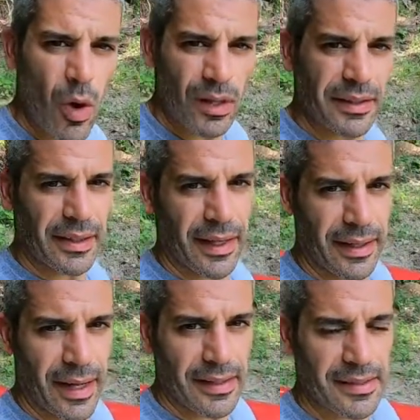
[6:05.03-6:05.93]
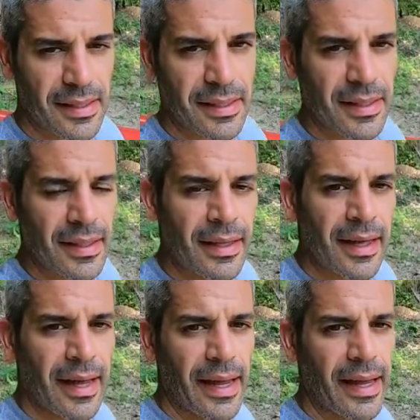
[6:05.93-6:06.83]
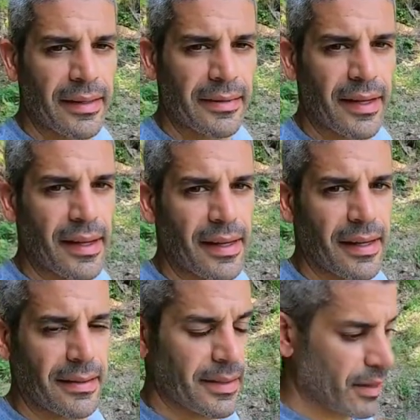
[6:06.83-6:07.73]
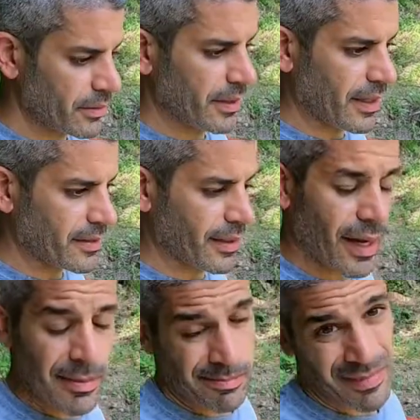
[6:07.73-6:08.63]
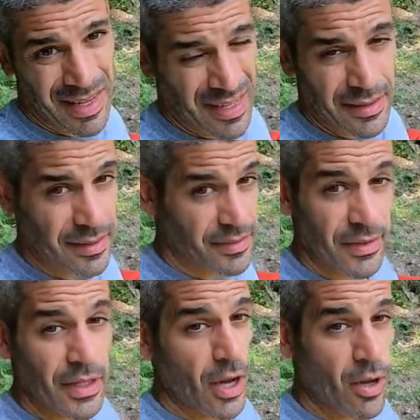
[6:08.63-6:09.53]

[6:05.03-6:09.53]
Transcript: welding, I guess. And, uh, you know, it takes time. This video